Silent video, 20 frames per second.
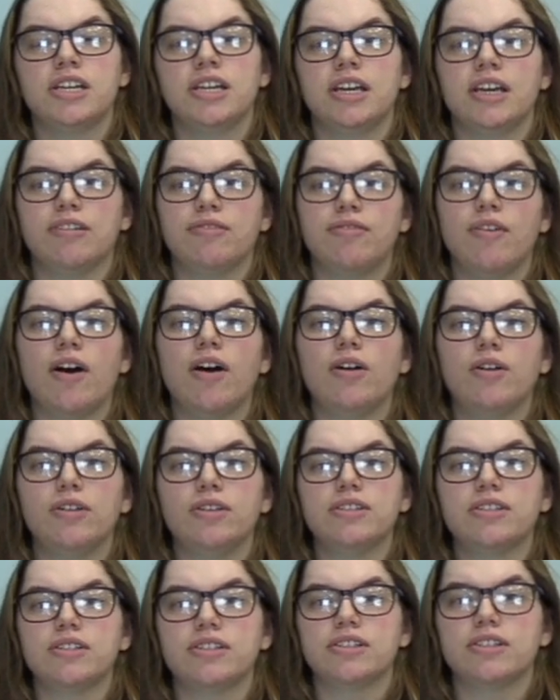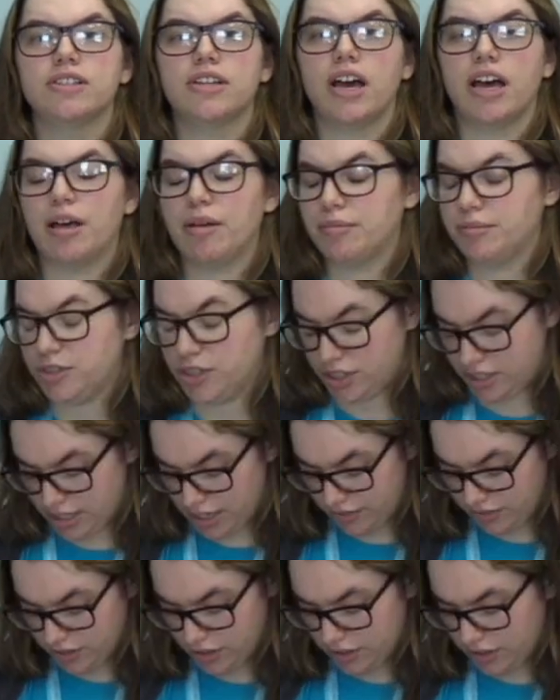and felt just
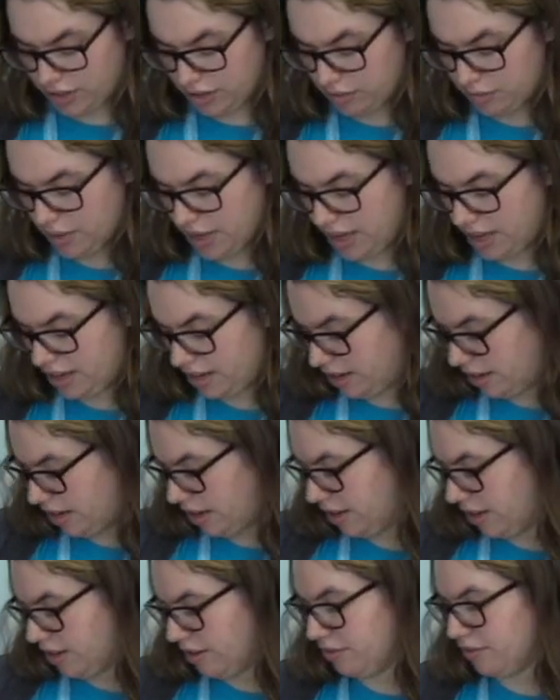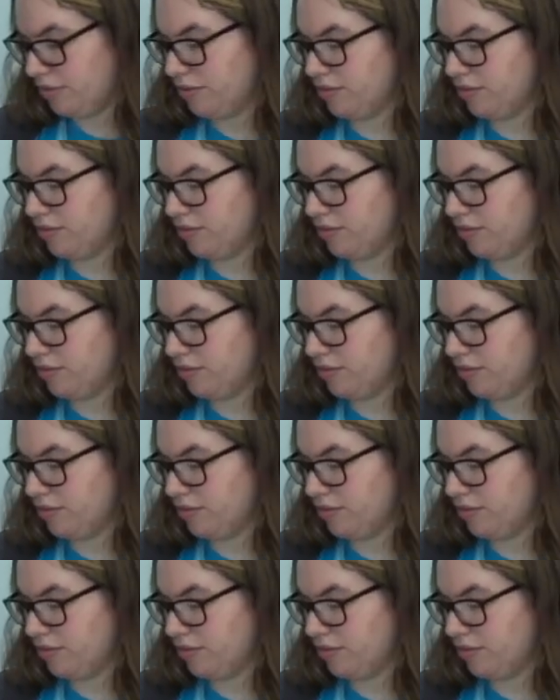after a little bit of